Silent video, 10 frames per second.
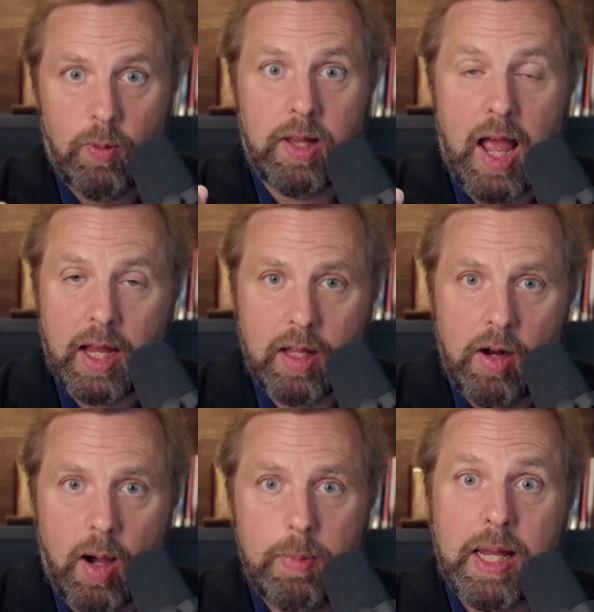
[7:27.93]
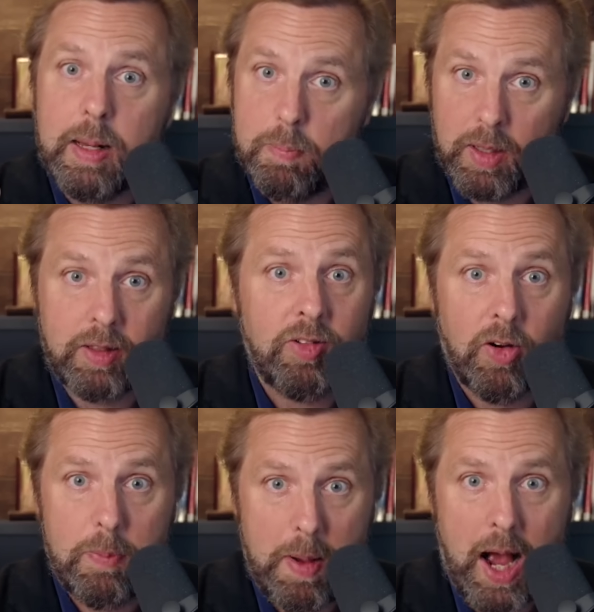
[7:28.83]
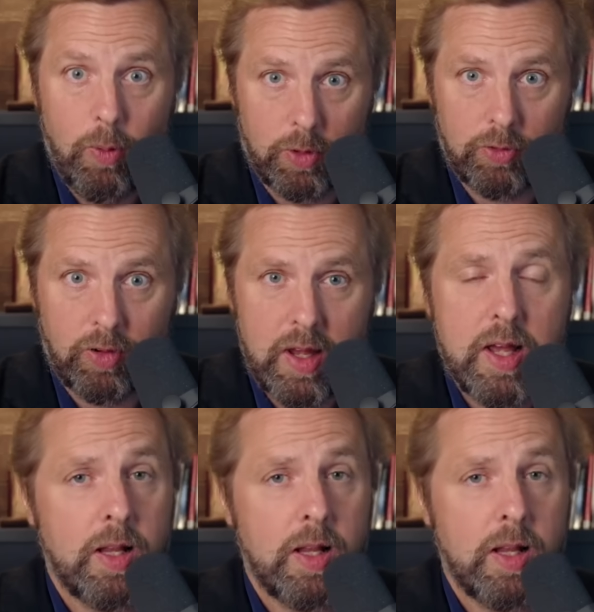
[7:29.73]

with economic and military powers